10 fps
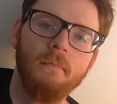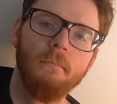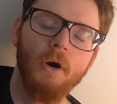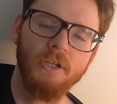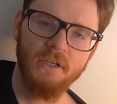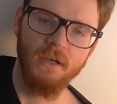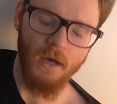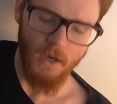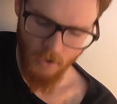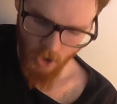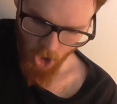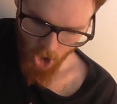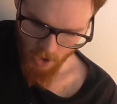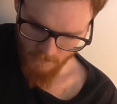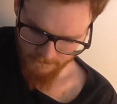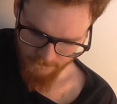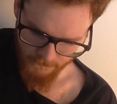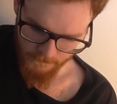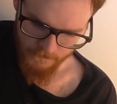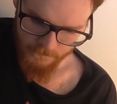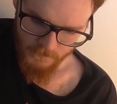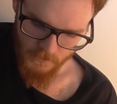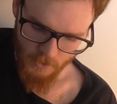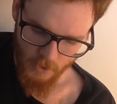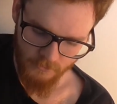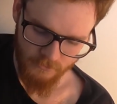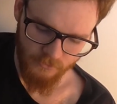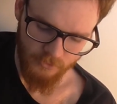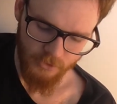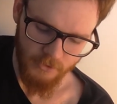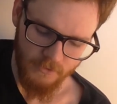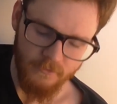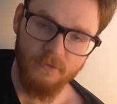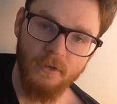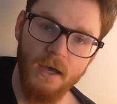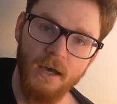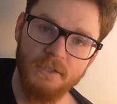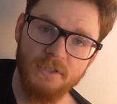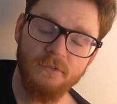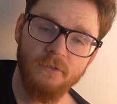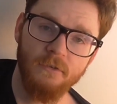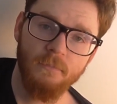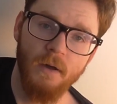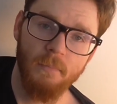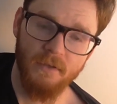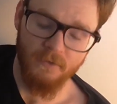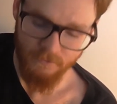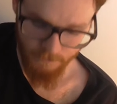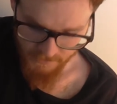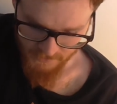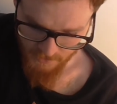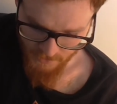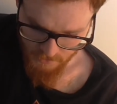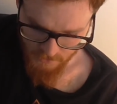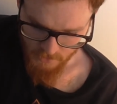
Monica of her students. She's also a public speaker.